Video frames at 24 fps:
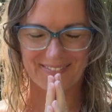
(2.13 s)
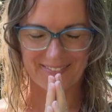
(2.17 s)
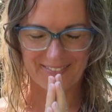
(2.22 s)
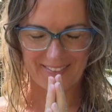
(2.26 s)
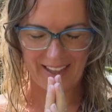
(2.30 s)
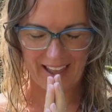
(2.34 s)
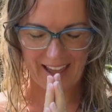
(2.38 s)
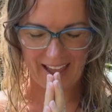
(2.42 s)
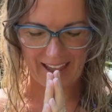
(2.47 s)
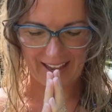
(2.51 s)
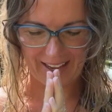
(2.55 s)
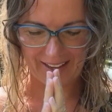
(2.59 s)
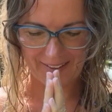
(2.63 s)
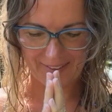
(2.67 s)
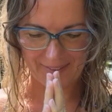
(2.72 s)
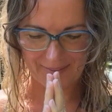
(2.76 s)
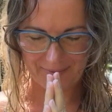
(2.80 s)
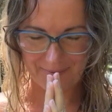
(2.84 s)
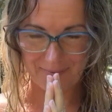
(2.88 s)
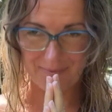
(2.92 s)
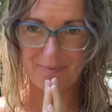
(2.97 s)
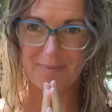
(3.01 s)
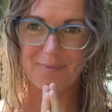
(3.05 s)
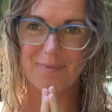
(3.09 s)
Hi,
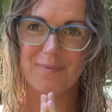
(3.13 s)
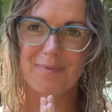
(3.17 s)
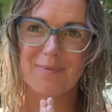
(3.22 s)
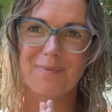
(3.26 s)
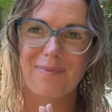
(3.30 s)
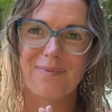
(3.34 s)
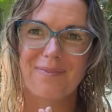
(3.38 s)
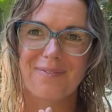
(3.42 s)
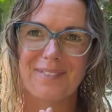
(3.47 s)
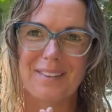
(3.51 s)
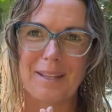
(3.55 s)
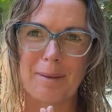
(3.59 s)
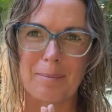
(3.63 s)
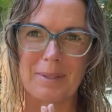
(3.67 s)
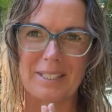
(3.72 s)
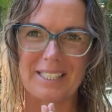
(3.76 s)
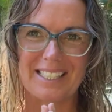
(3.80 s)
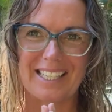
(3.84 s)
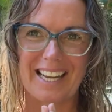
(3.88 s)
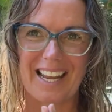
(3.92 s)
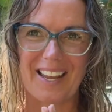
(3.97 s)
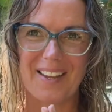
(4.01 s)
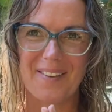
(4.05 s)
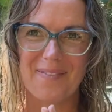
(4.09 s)

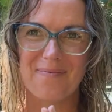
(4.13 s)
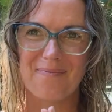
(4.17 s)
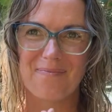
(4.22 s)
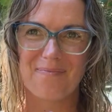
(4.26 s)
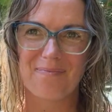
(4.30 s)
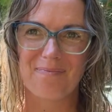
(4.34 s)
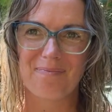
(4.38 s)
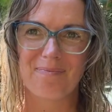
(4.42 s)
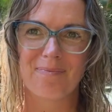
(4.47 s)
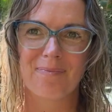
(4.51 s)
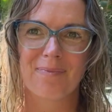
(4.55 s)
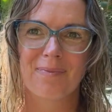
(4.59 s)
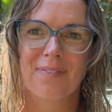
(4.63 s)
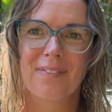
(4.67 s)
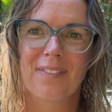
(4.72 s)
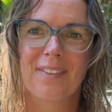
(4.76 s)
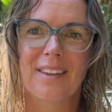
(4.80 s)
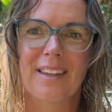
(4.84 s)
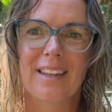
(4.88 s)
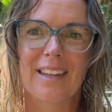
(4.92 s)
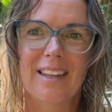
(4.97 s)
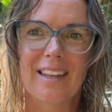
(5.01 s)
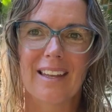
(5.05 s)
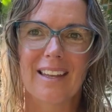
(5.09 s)
namaste.
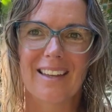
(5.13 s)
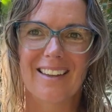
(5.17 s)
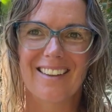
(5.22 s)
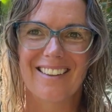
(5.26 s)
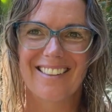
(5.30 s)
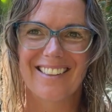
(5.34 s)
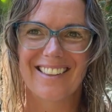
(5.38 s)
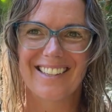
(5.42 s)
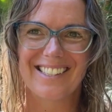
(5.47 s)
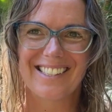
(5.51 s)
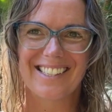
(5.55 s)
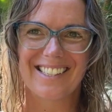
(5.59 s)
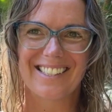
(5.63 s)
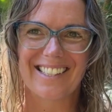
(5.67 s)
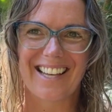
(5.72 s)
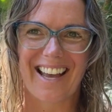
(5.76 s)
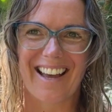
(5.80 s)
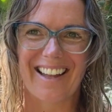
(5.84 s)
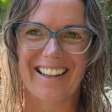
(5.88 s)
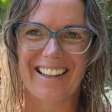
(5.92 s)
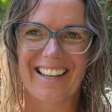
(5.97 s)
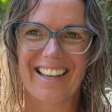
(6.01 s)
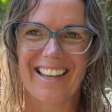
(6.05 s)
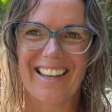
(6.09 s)
This is
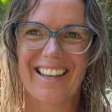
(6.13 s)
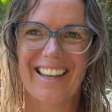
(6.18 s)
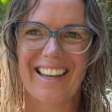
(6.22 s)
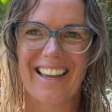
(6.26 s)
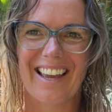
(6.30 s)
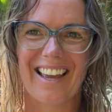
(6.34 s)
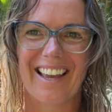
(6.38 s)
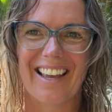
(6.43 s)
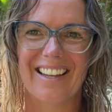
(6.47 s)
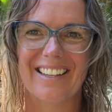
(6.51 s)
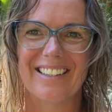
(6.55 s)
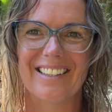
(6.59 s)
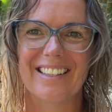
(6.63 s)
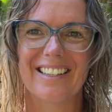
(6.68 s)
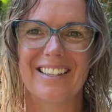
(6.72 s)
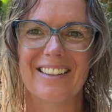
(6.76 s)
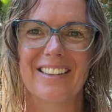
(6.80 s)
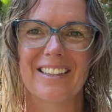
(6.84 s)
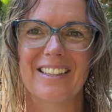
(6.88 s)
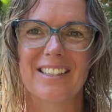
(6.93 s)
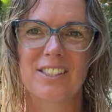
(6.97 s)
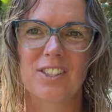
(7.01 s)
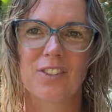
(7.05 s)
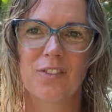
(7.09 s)
Ali, and
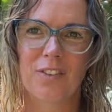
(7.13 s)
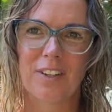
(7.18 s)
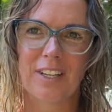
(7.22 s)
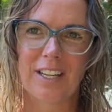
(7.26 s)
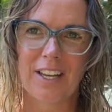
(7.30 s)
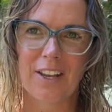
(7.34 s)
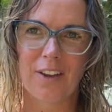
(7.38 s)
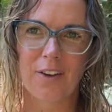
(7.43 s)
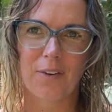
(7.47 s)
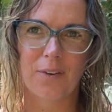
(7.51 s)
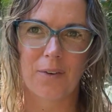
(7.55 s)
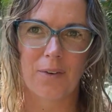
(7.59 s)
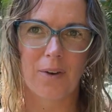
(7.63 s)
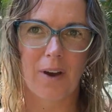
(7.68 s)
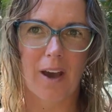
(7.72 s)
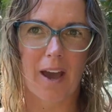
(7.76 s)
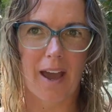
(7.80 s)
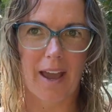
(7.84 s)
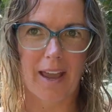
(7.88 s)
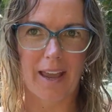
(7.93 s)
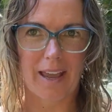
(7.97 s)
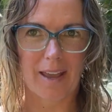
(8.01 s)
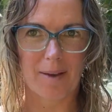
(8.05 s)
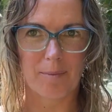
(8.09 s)
in this video
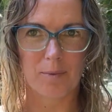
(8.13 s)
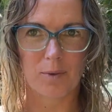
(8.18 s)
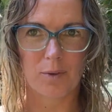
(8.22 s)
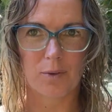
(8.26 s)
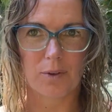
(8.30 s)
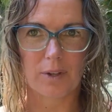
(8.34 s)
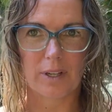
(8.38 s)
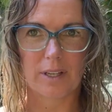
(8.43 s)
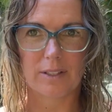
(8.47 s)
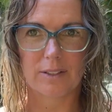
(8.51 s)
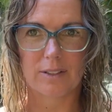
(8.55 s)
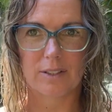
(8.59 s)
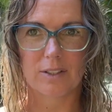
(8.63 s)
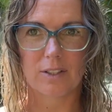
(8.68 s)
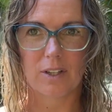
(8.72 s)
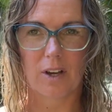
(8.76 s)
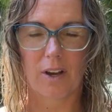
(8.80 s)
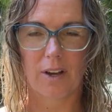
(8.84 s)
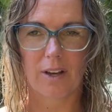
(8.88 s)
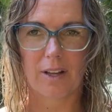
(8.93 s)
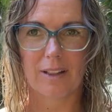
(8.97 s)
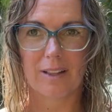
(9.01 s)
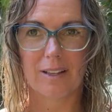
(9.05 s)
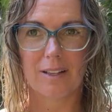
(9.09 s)
I am going to
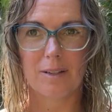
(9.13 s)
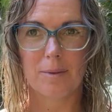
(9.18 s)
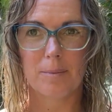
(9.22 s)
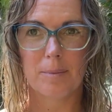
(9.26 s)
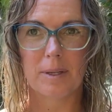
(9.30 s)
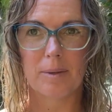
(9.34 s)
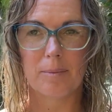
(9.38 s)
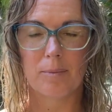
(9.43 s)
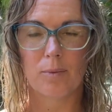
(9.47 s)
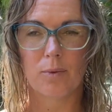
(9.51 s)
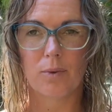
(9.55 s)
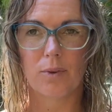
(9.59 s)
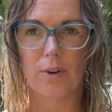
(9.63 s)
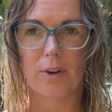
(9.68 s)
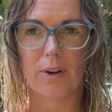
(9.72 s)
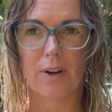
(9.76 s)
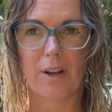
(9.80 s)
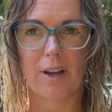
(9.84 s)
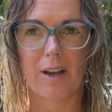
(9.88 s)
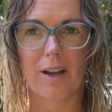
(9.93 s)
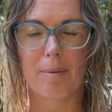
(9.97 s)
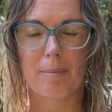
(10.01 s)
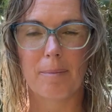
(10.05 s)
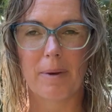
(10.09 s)
talk a little bit
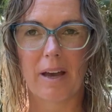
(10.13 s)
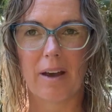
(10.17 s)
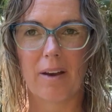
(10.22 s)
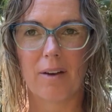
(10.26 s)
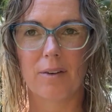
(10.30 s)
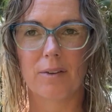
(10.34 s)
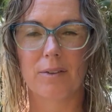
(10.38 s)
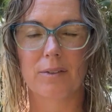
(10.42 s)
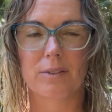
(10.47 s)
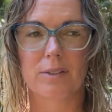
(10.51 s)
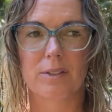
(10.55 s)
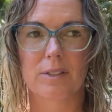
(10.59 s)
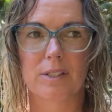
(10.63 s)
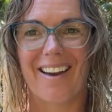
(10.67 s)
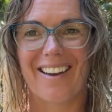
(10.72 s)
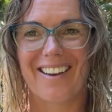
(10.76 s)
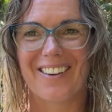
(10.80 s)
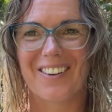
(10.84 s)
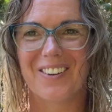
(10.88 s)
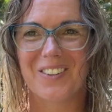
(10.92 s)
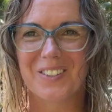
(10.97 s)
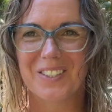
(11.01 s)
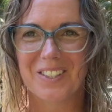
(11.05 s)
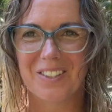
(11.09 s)
more about
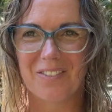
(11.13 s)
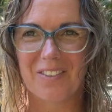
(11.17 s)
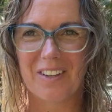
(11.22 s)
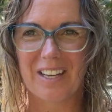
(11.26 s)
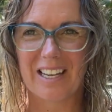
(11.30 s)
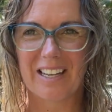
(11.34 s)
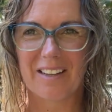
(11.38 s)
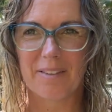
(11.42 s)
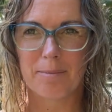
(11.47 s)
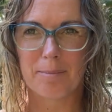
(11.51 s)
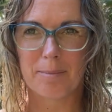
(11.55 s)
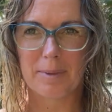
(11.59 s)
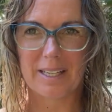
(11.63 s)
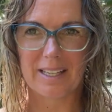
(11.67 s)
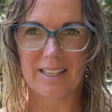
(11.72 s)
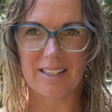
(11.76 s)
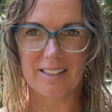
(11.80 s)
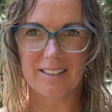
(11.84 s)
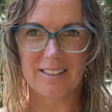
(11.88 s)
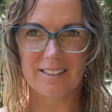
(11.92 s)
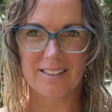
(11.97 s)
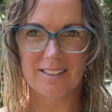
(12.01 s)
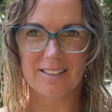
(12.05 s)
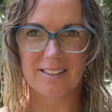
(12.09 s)
cultivating
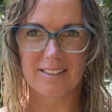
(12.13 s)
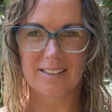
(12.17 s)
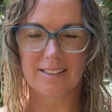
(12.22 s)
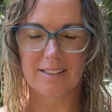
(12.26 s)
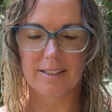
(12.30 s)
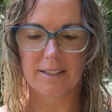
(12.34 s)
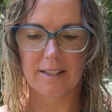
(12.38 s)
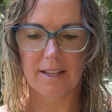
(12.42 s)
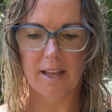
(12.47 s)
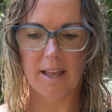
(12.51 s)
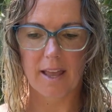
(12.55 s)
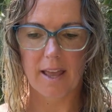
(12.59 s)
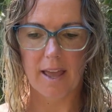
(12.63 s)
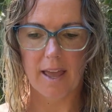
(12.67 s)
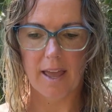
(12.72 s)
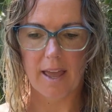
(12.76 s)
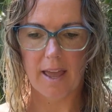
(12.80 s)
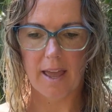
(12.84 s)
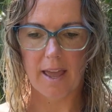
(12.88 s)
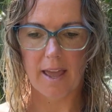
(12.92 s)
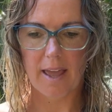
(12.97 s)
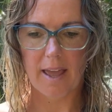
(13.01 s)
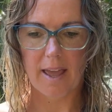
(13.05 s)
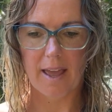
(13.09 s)
peace
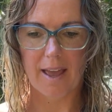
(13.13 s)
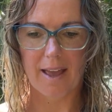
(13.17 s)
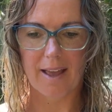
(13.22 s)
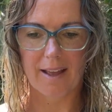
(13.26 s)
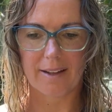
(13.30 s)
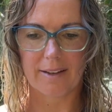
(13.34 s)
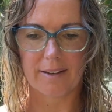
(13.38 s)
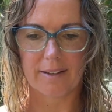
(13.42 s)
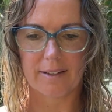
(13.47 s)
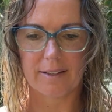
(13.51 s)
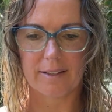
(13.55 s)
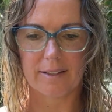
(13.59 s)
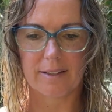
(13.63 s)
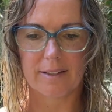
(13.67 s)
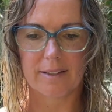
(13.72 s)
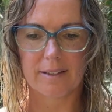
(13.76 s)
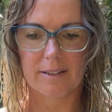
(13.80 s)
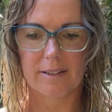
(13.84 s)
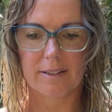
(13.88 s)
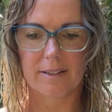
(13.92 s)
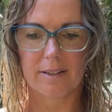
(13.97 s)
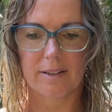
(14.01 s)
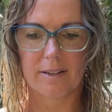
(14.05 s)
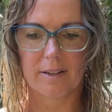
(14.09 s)
and
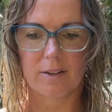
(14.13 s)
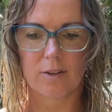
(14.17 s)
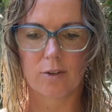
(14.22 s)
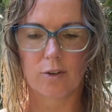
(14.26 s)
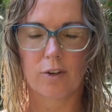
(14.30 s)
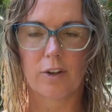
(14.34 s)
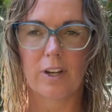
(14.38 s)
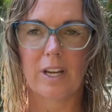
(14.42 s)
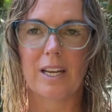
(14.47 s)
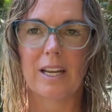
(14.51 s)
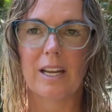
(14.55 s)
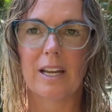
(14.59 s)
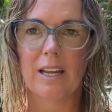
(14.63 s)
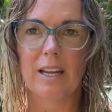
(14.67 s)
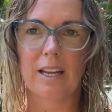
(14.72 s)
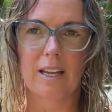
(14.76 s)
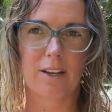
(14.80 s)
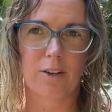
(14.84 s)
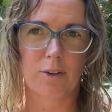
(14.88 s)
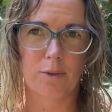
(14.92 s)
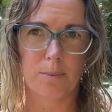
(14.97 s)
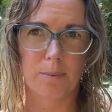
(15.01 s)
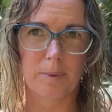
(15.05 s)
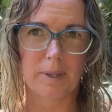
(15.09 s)
creating
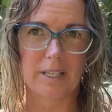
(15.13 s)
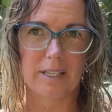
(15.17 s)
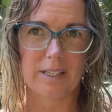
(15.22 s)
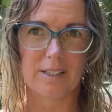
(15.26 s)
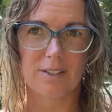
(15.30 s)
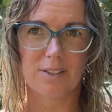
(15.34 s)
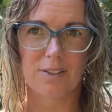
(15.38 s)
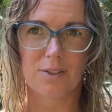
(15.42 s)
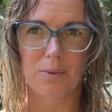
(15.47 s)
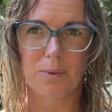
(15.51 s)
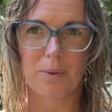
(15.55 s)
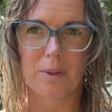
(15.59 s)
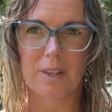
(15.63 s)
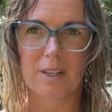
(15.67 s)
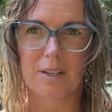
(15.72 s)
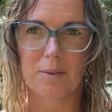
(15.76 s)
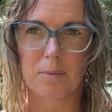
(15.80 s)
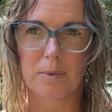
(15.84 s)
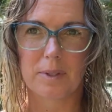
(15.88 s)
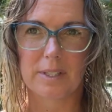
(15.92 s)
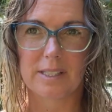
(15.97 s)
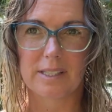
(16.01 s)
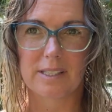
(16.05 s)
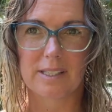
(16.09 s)
inner peace
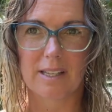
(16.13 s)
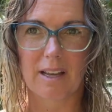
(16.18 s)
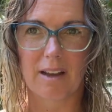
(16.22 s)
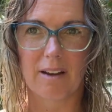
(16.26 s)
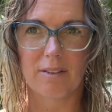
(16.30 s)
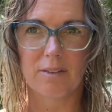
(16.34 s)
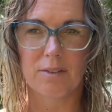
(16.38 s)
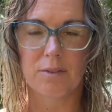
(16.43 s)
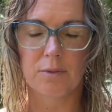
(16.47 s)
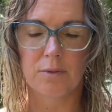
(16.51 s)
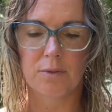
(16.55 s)
within oneself.